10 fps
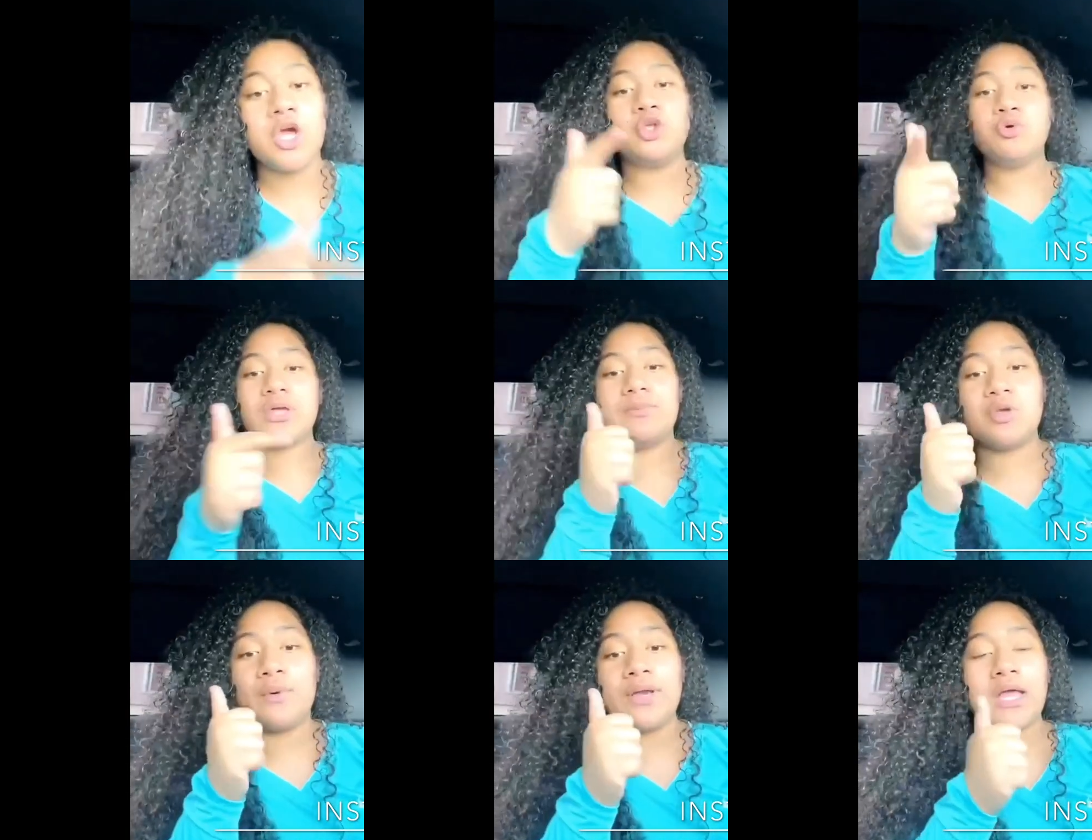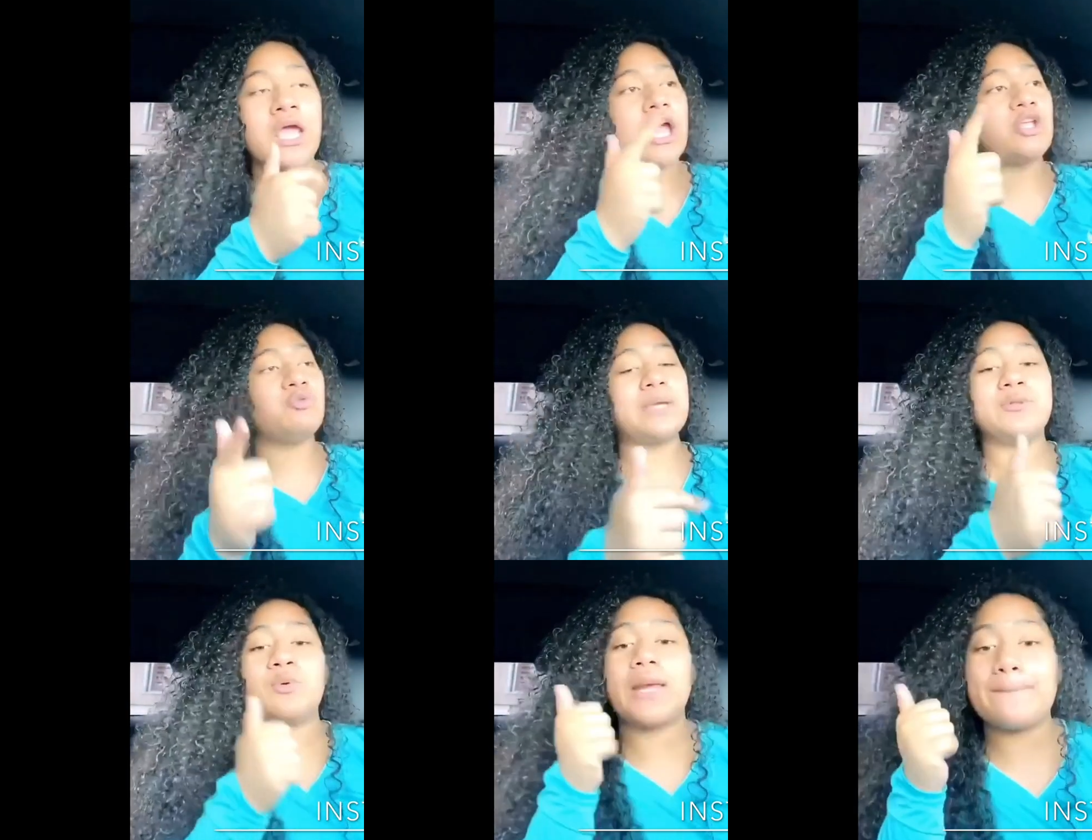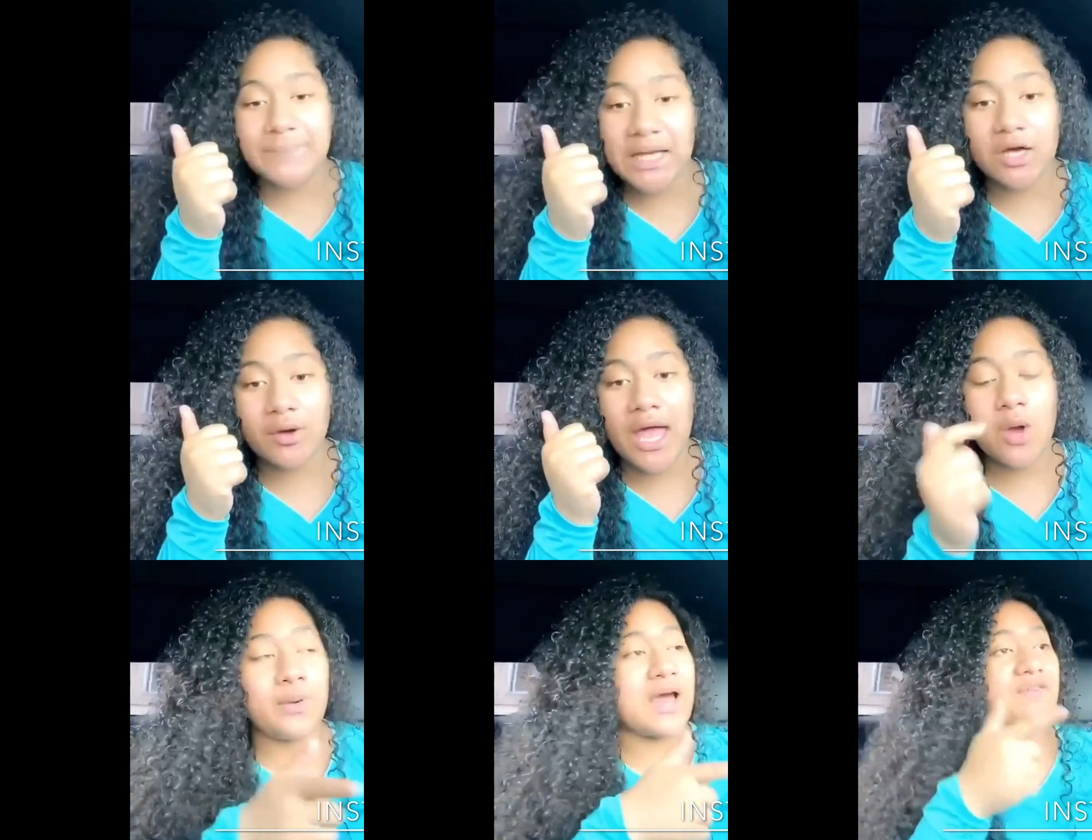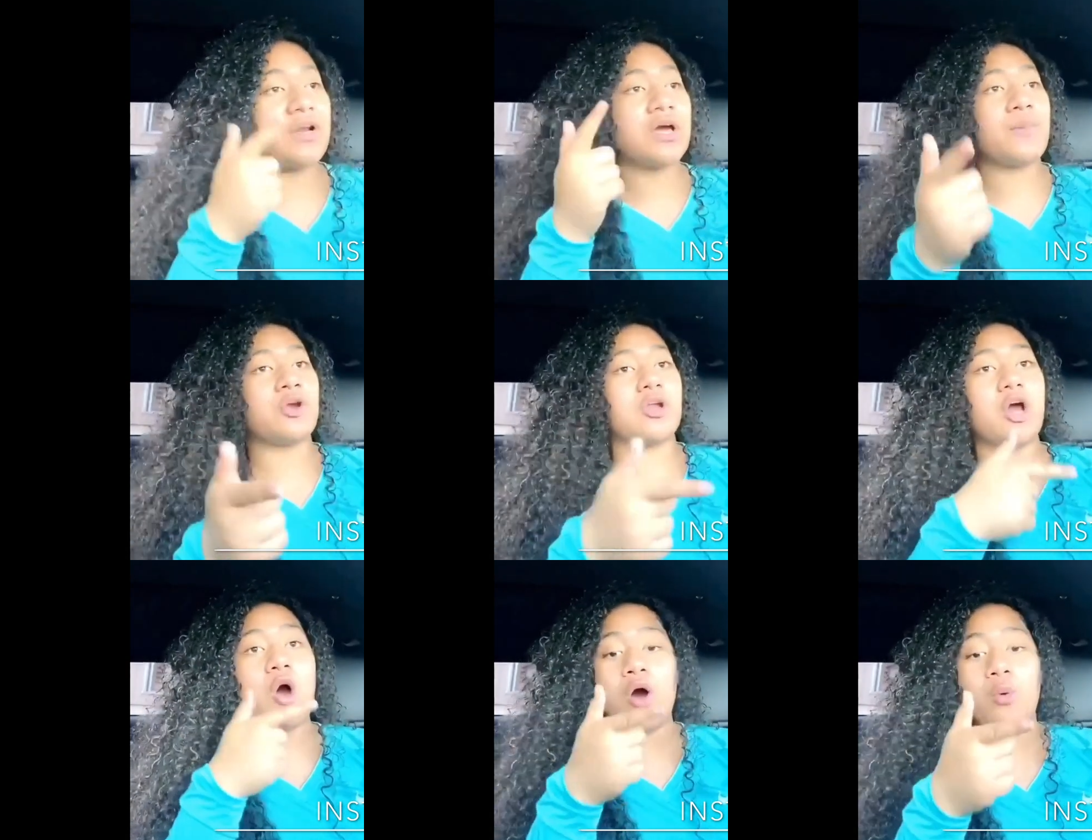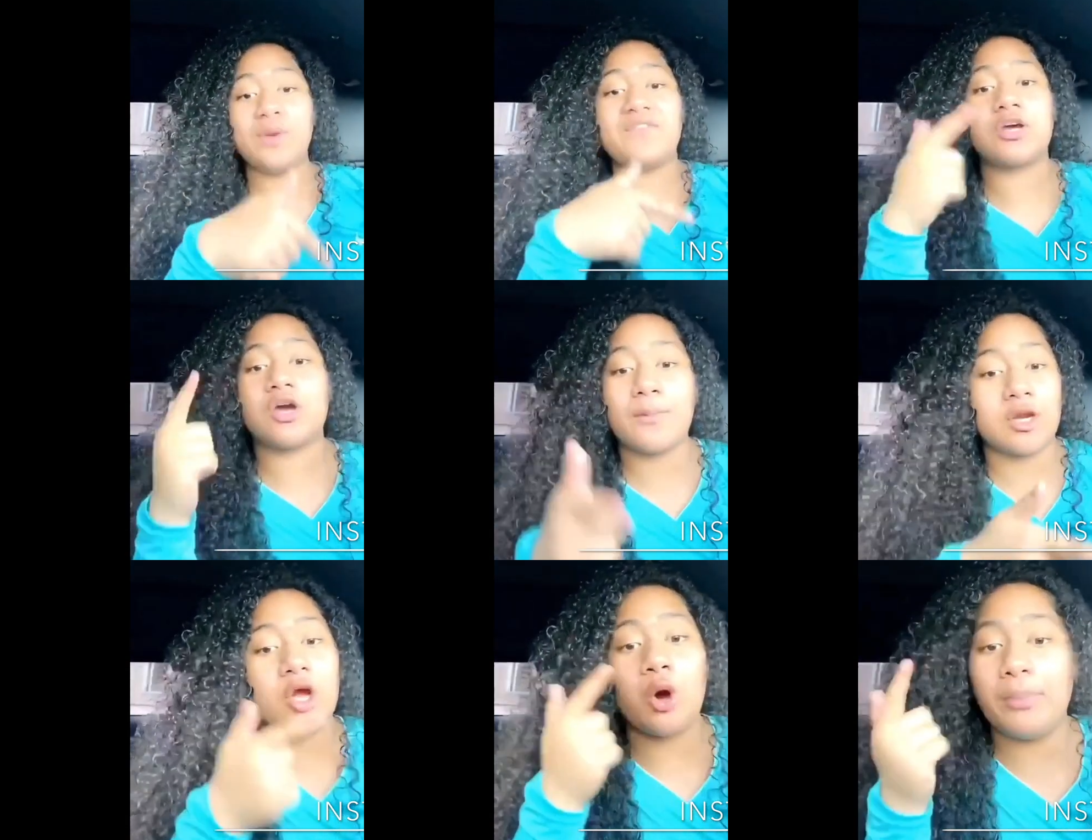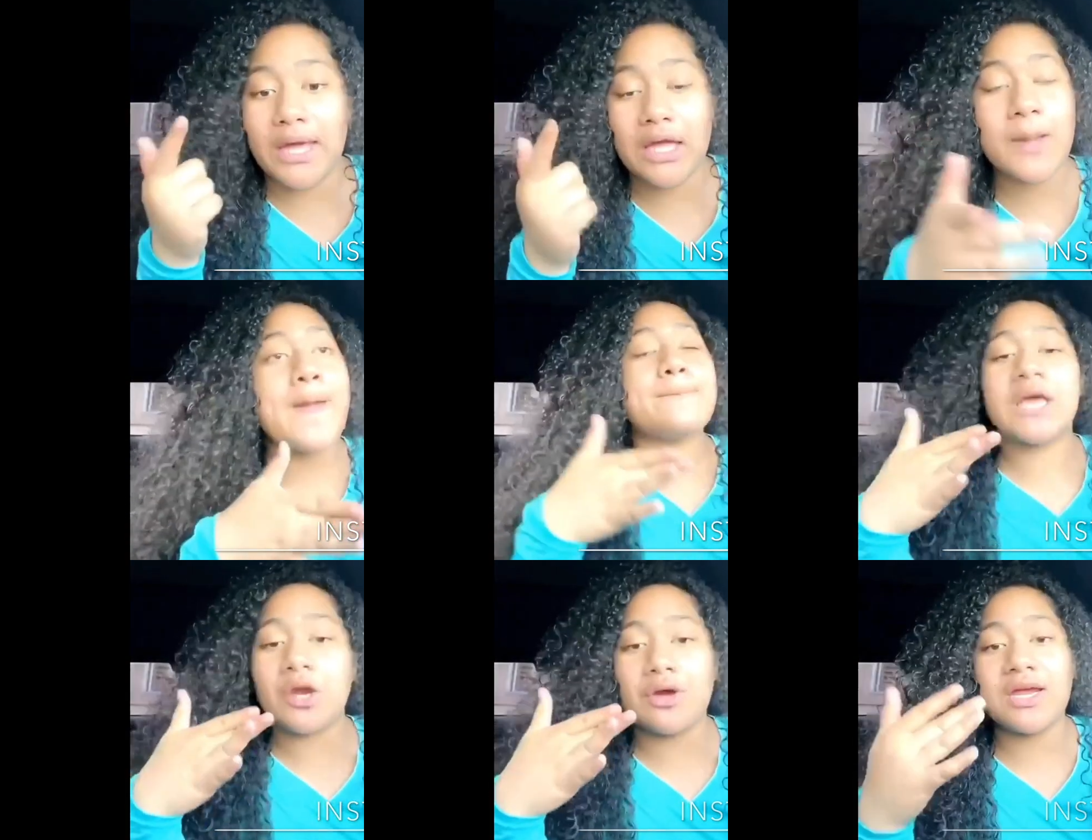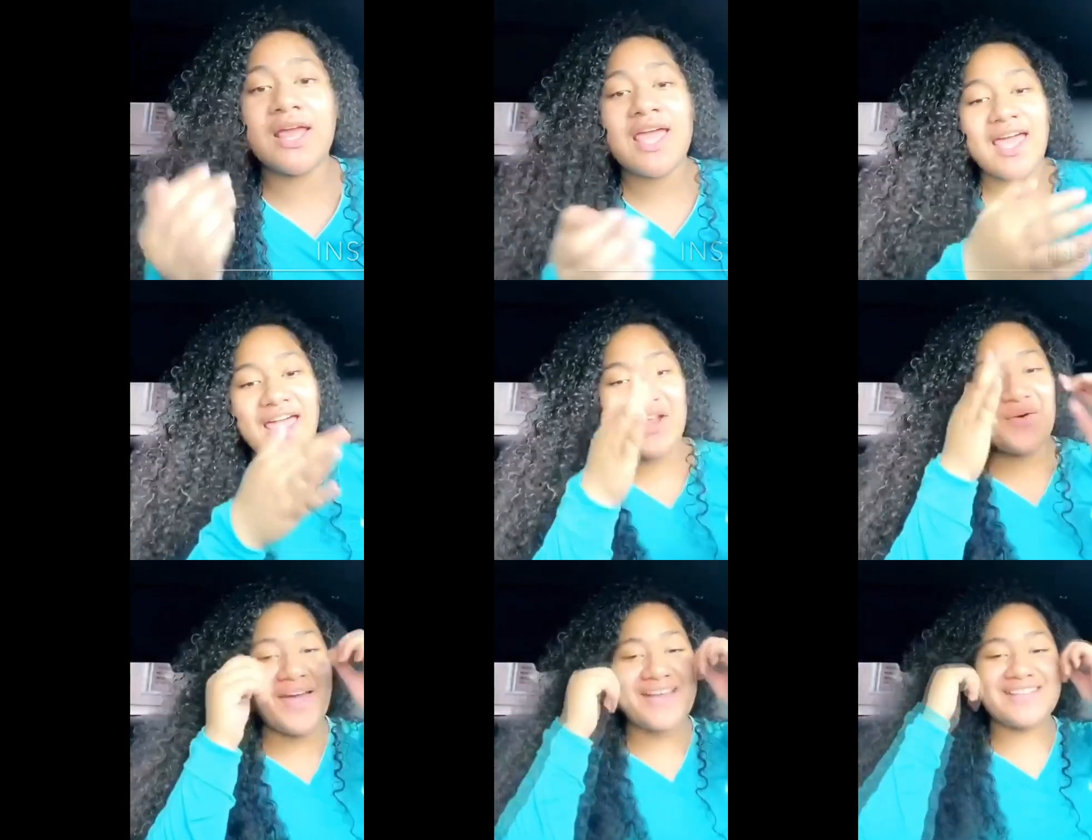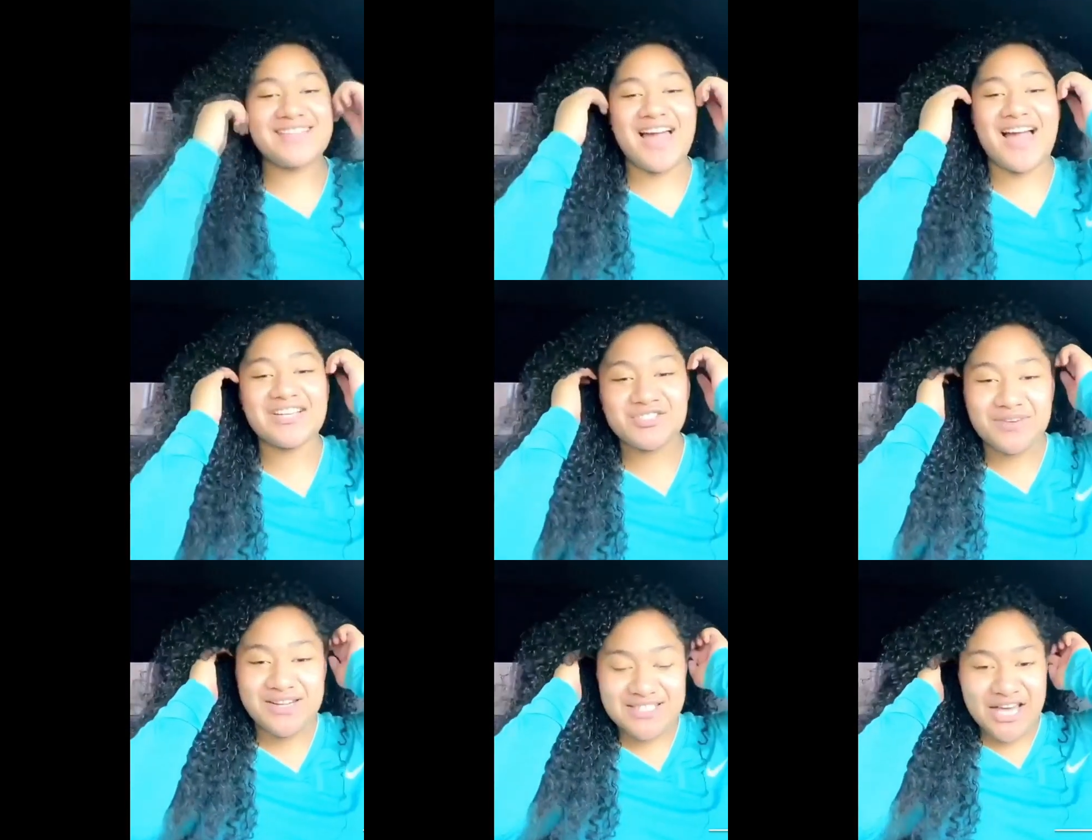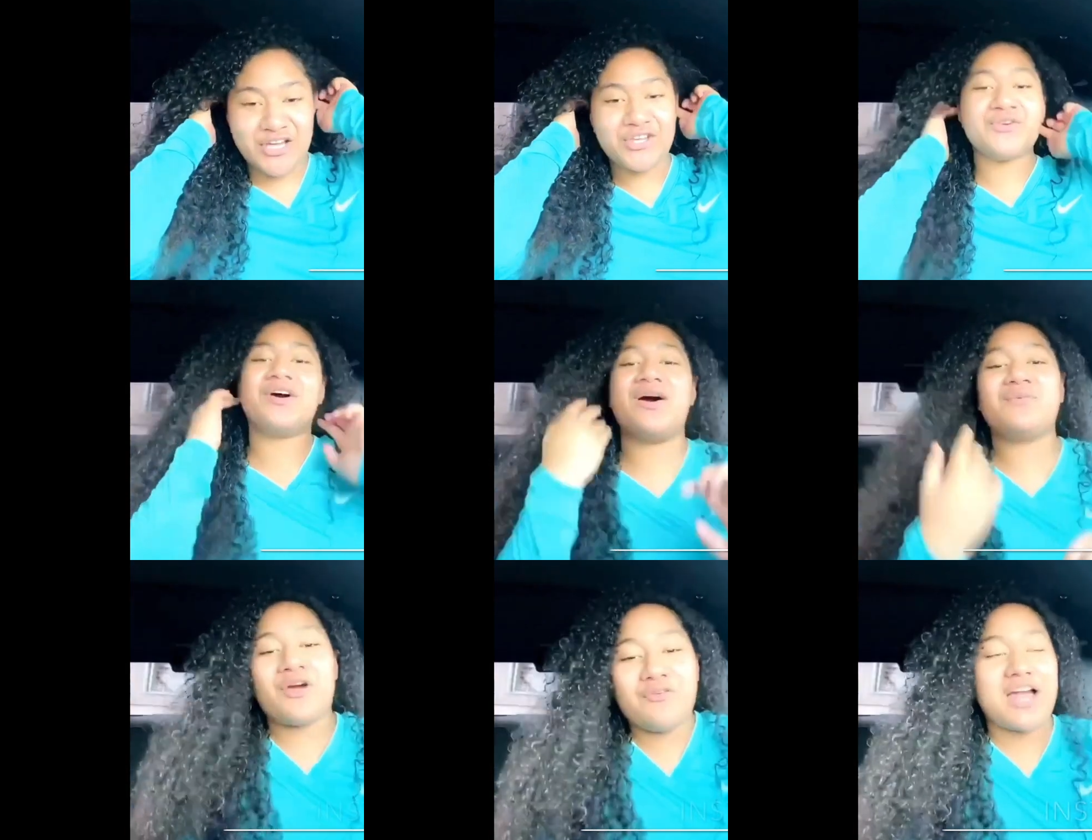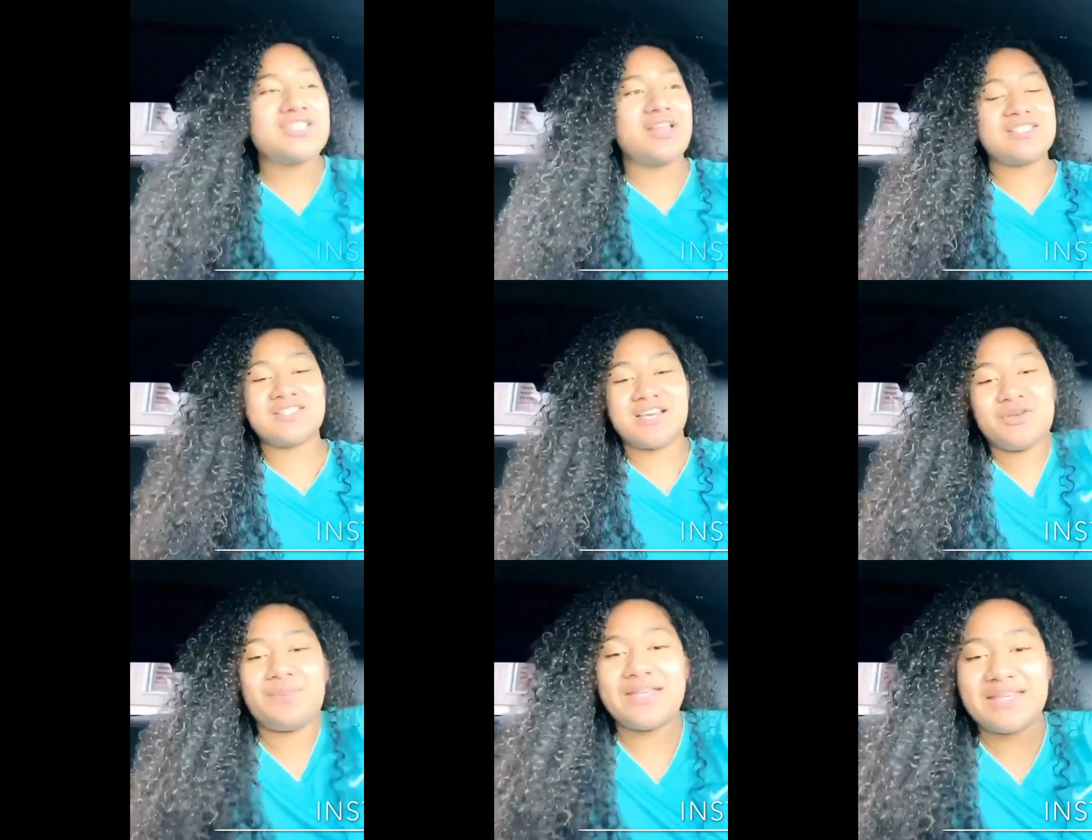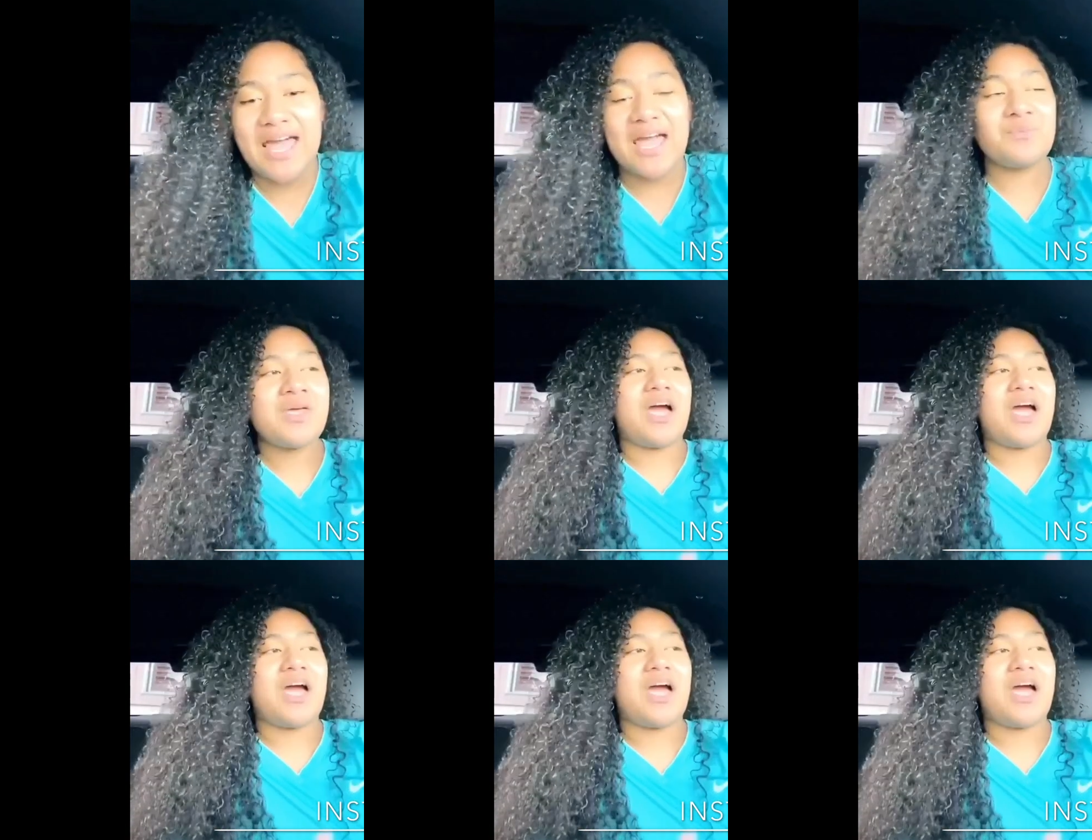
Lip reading: You keep doing it, and you keep doing it big, okay? We're not finna come here to go home. We finna come here to go big, period. Anyways, yeah, I just wanted to tell you, congratulations on your big day.